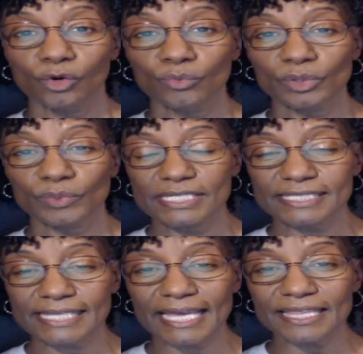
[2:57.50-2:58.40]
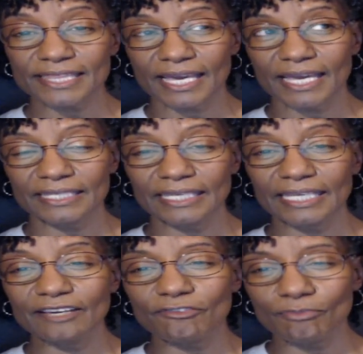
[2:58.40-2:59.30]
We said that
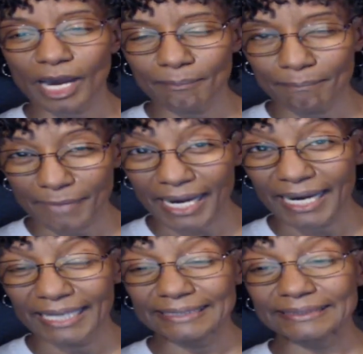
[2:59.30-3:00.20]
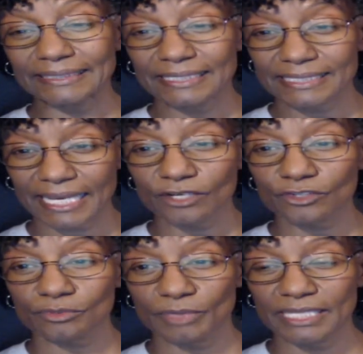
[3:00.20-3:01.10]
if my mind
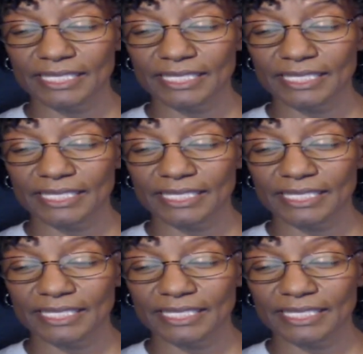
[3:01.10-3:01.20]
tells me